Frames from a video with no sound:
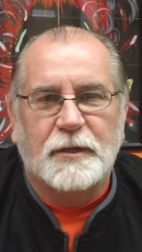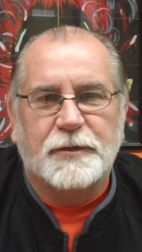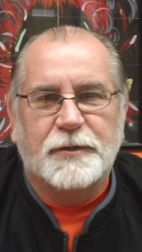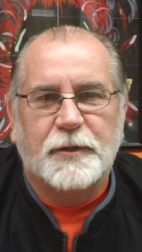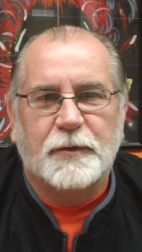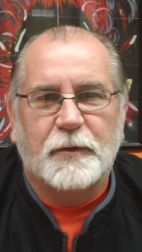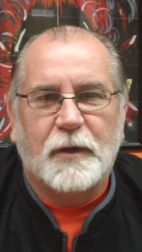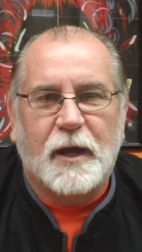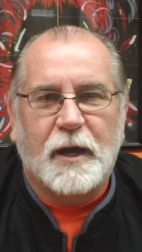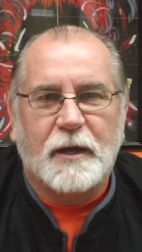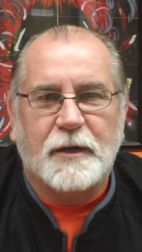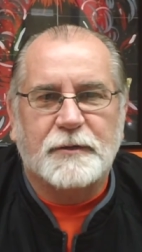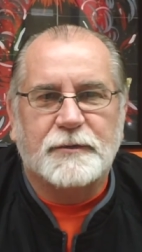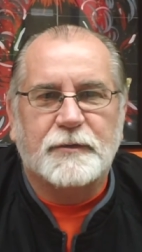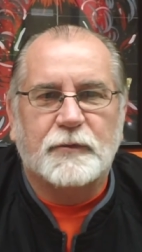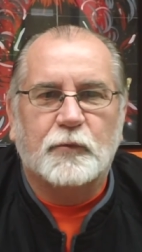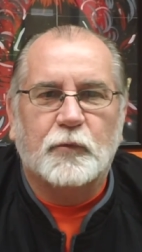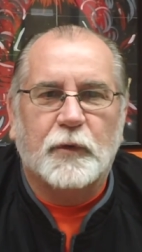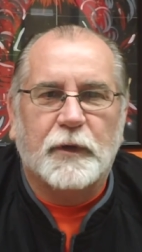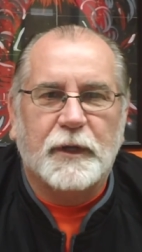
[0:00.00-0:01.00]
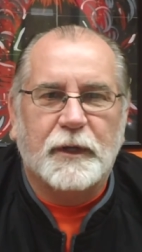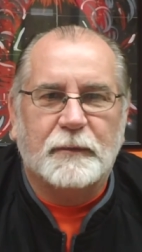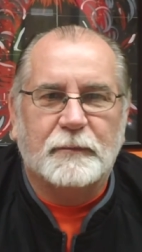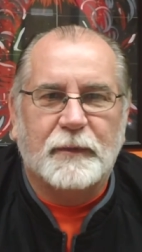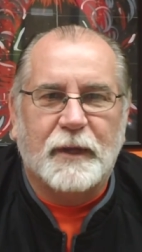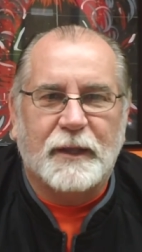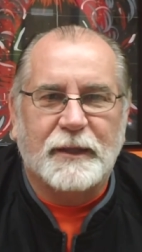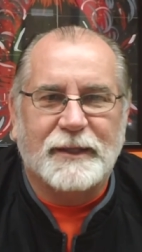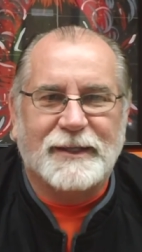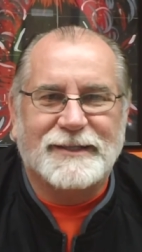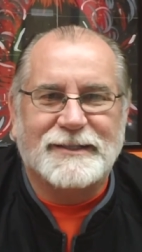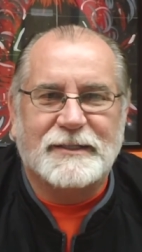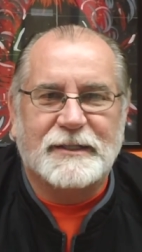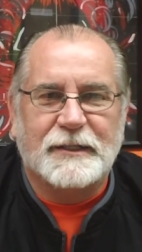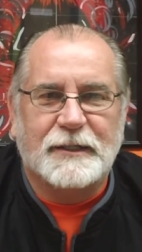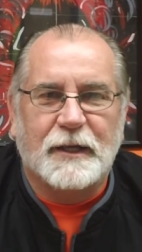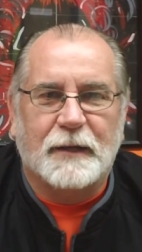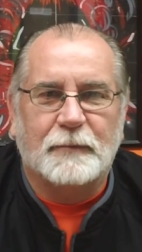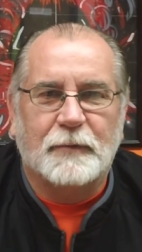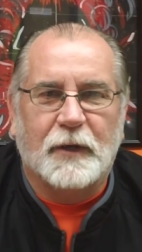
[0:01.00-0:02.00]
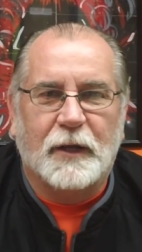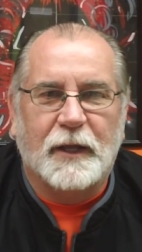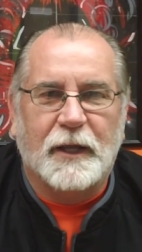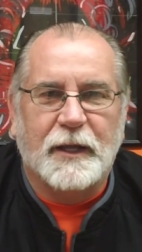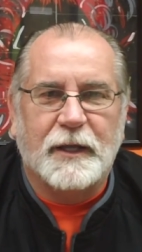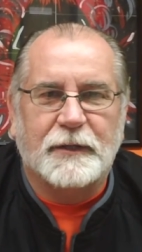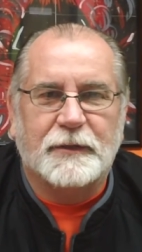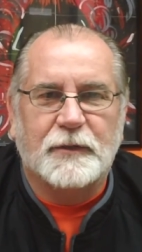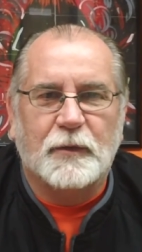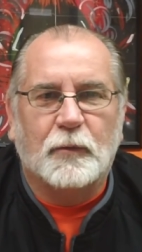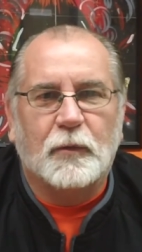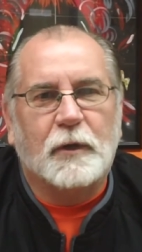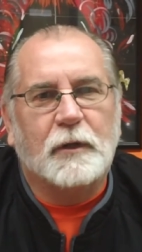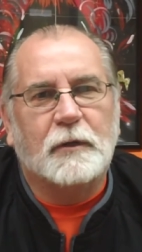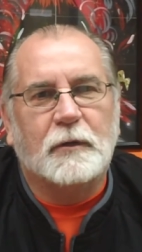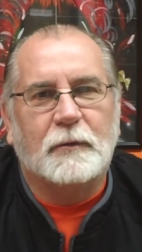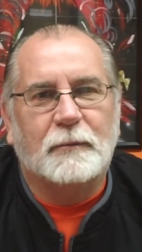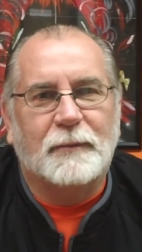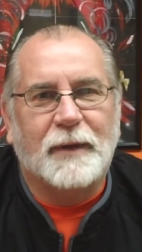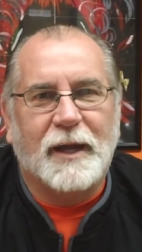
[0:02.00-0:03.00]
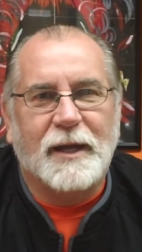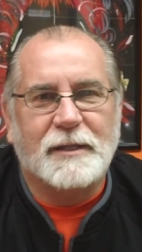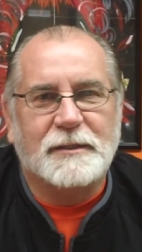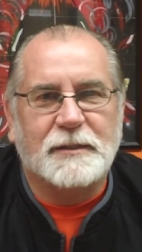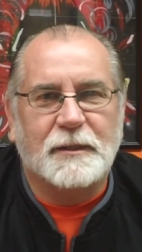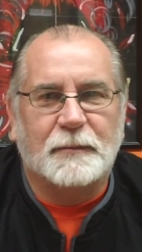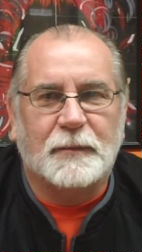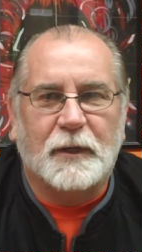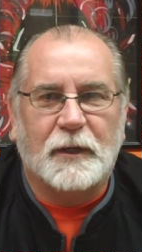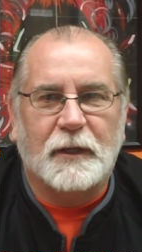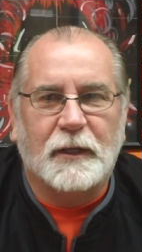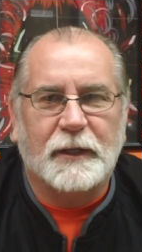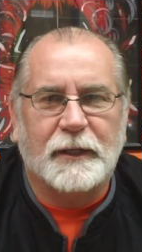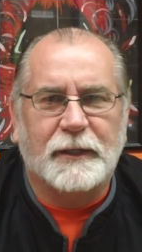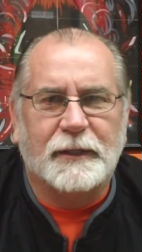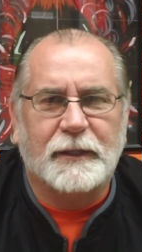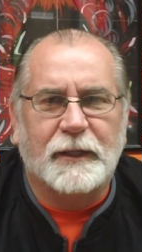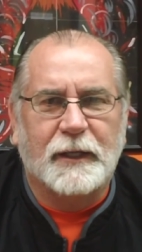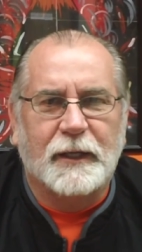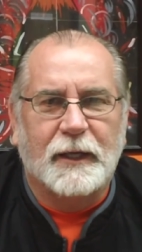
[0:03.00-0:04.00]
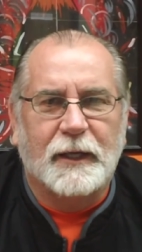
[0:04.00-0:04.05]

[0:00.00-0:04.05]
2 hours a week by the NCAA to work on basketball, and